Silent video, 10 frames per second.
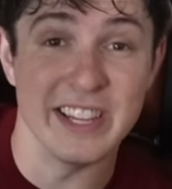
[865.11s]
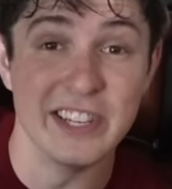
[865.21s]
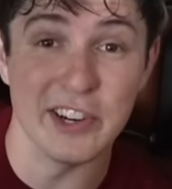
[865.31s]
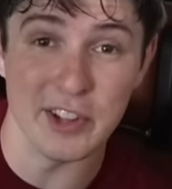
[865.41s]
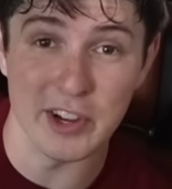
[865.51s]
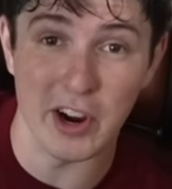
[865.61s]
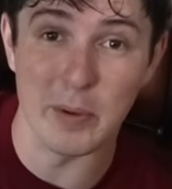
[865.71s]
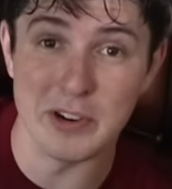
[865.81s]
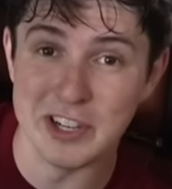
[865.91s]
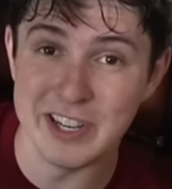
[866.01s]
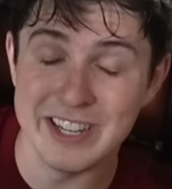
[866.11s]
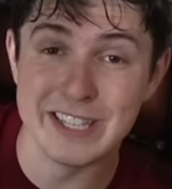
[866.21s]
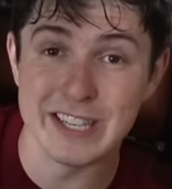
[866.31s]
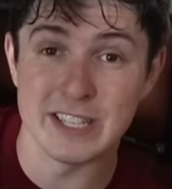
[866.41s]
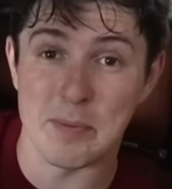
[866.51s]
interior of the car, which
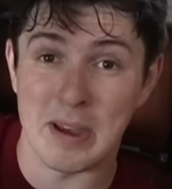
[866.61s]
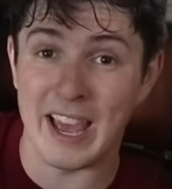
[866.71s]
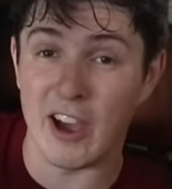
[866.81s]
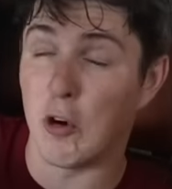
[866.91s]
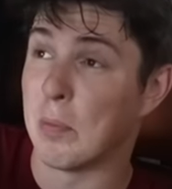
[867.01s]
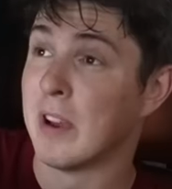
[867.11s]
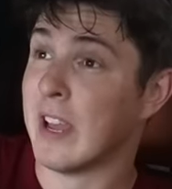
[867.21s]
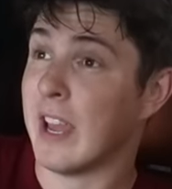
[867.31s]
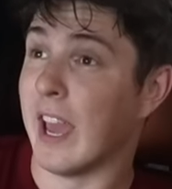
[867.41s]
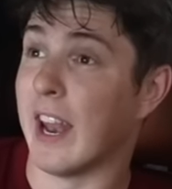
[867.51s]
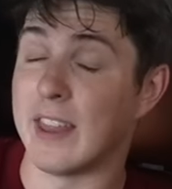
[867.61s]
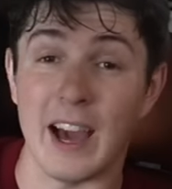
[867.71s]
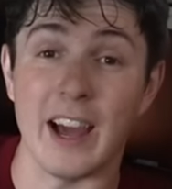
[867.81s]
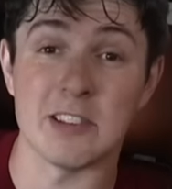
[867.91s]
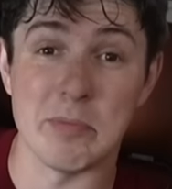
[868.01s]
needs some help. And I
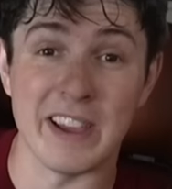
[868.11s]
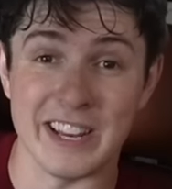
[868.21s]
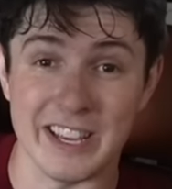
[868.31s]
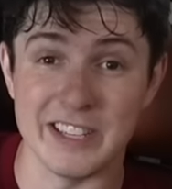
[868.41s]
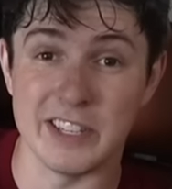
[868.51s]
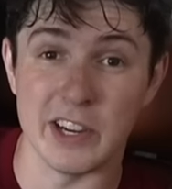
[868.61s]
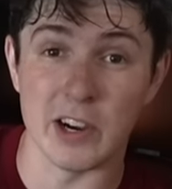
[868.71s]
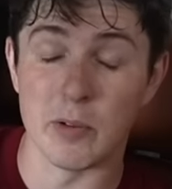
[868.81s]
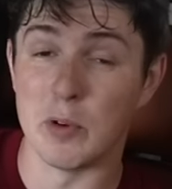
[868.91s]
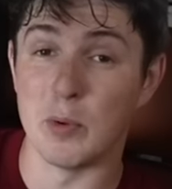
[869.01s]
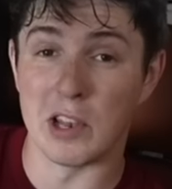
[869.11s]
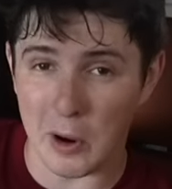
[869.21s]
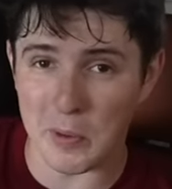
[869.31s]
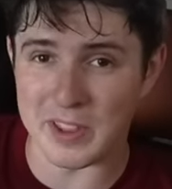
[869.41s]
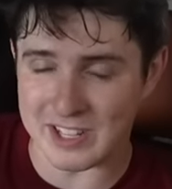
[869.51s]
thought to make it easier, we would
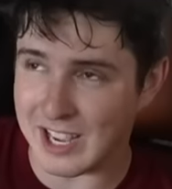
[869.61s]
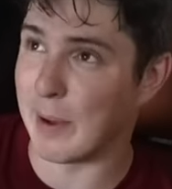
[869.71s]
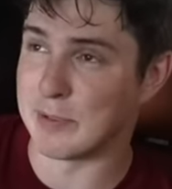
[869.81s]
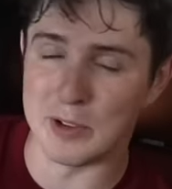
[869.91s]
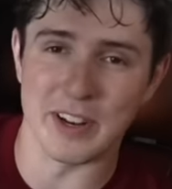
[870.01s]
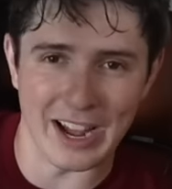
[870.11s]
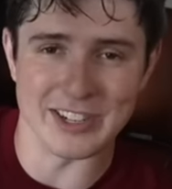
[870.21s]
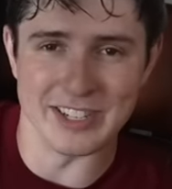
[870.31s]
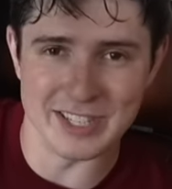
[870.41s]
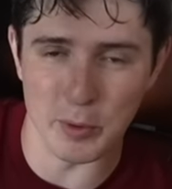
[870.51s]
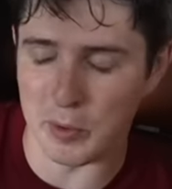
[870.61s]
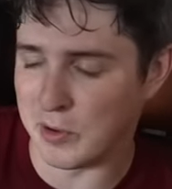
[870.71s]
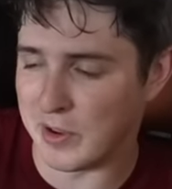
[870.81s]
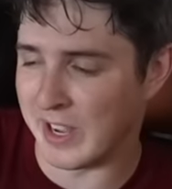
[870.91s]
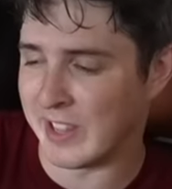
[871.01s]
lower the top so you can actually see what we're
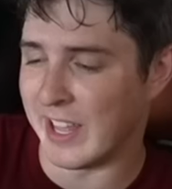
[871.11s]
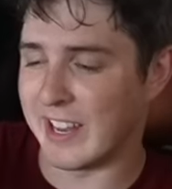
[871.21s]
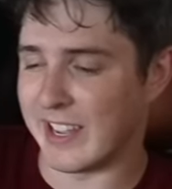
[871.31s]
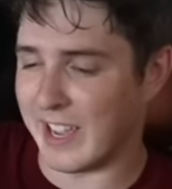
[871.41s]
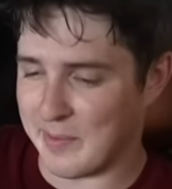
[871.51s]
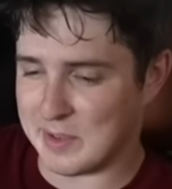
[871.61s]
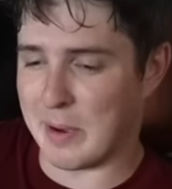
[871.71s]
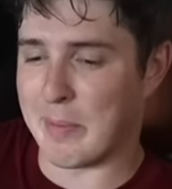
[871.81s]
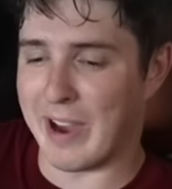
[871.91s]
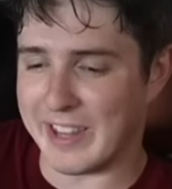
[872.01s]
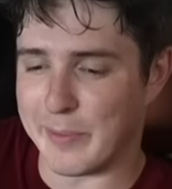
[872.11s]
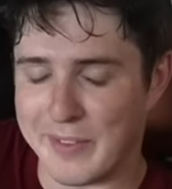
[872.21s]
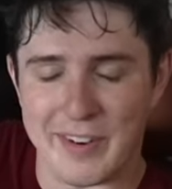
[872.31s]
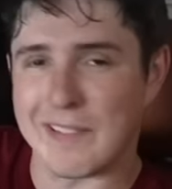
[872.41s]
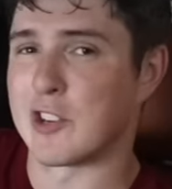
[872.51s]
doing. And then it came to my mind that
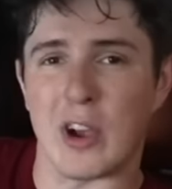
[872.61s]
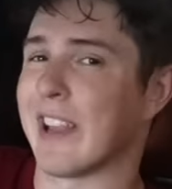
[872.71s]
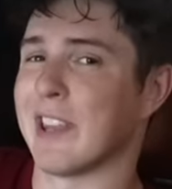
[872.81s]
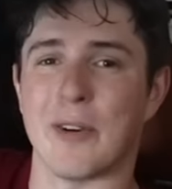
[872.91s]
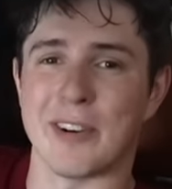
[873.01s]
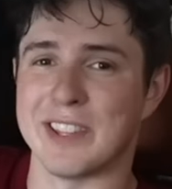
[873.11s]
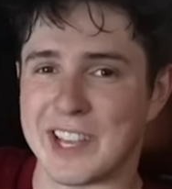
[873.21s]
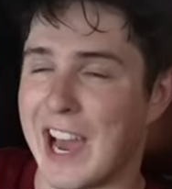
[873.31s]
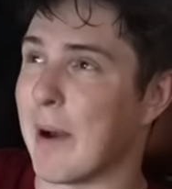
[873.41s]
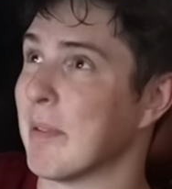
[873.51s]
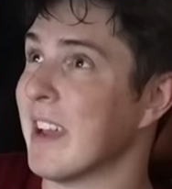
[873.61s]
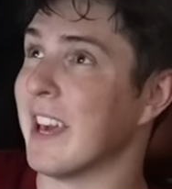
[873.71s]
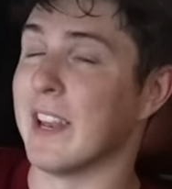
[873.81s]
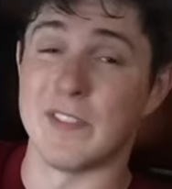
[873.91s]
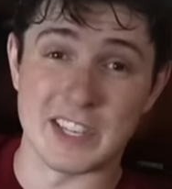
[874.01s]
we've never tried lowering the top.
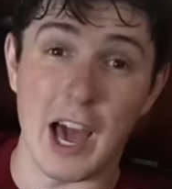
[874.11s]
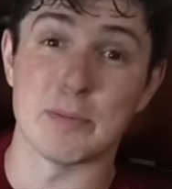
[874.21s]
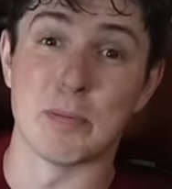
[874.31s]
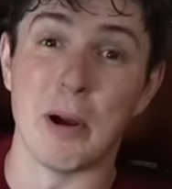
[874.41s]
If the top